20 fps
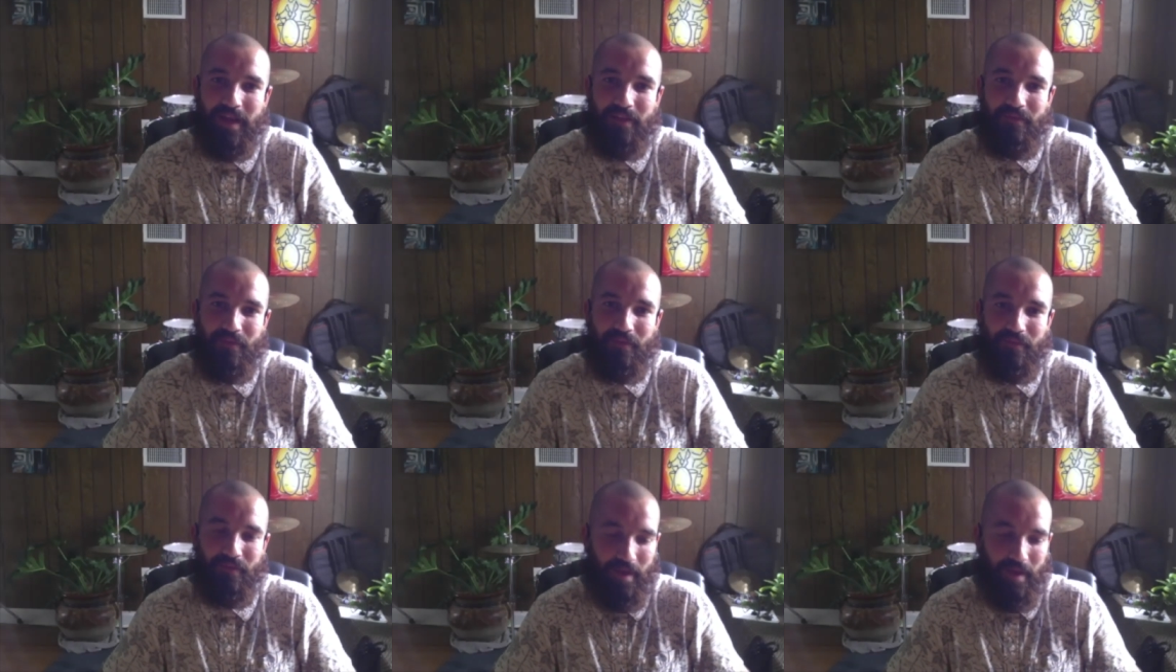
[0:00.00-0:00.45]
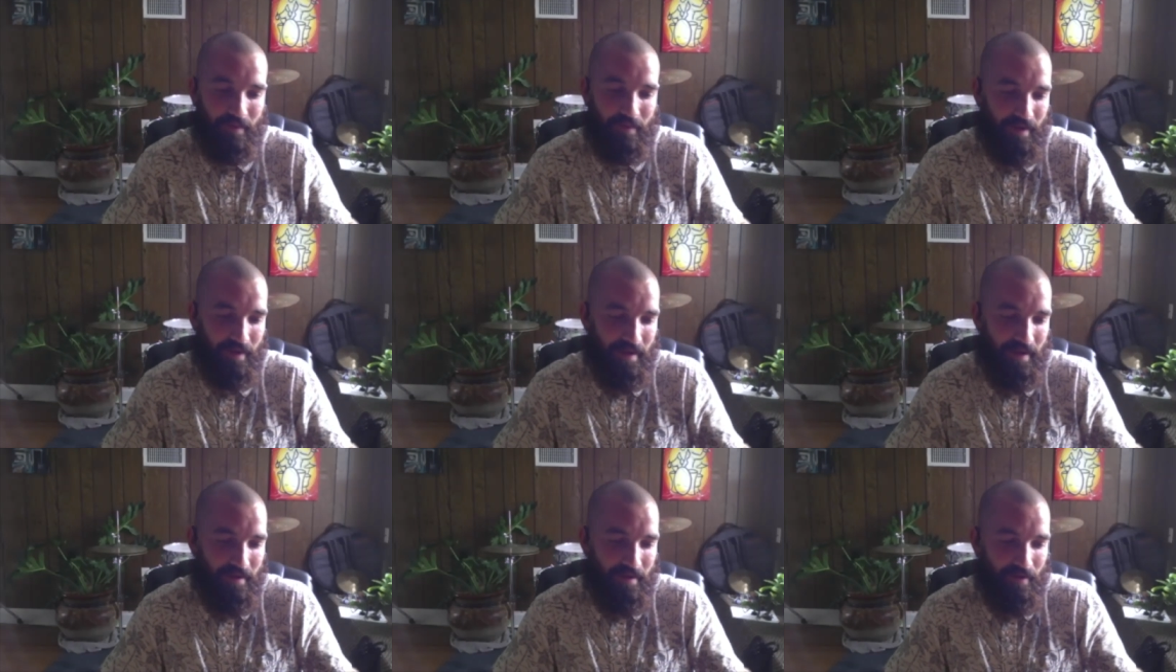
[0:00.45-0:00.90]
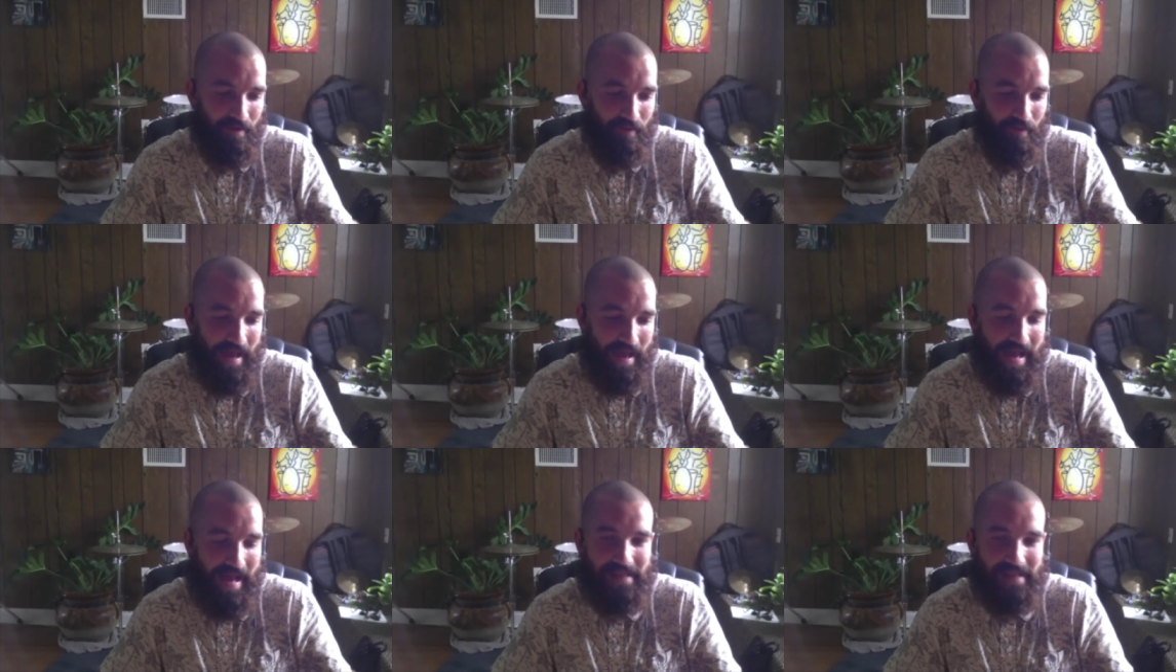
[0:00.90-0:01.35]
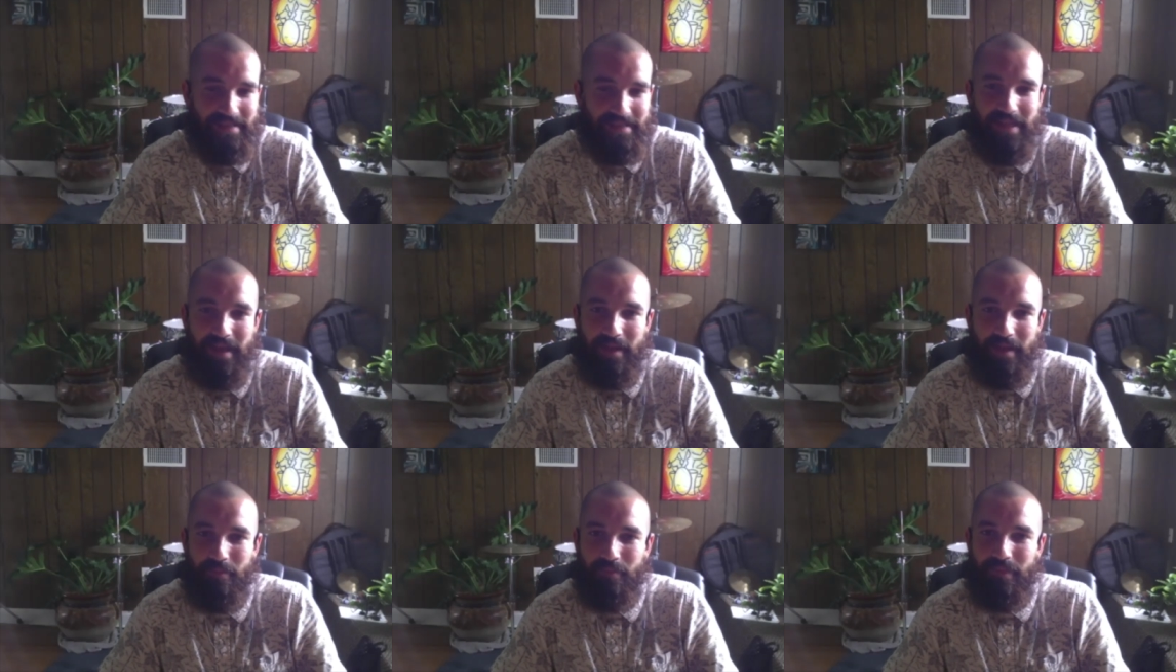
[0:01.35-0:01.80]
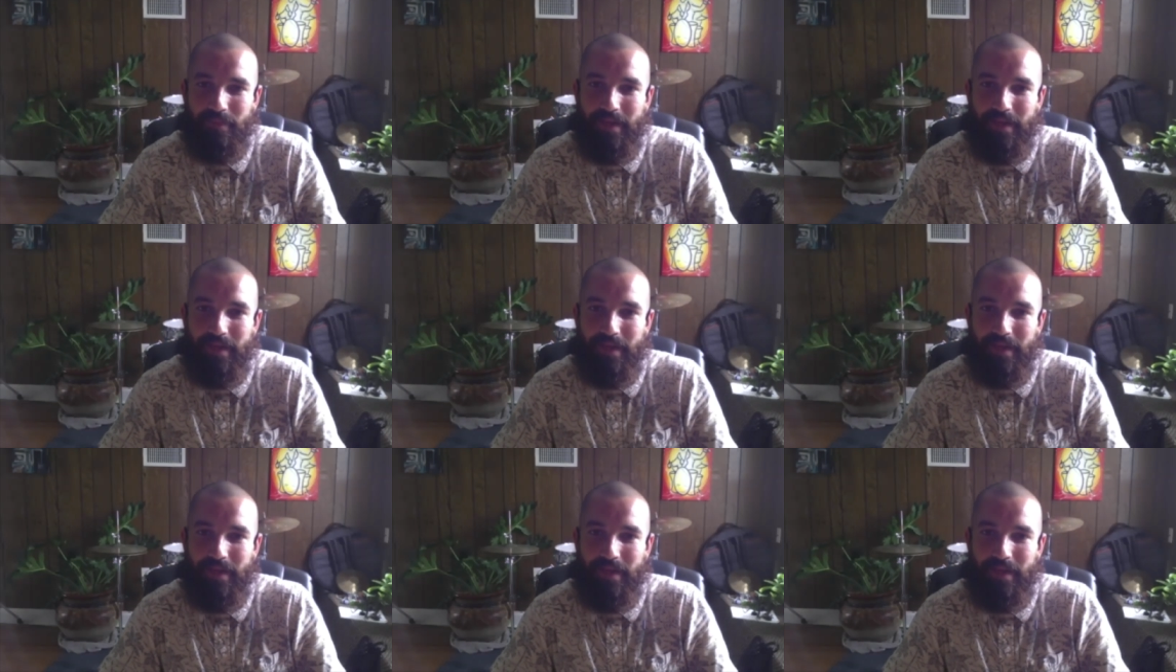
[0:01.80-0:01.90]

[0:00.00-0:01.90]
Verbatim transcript: of like, as I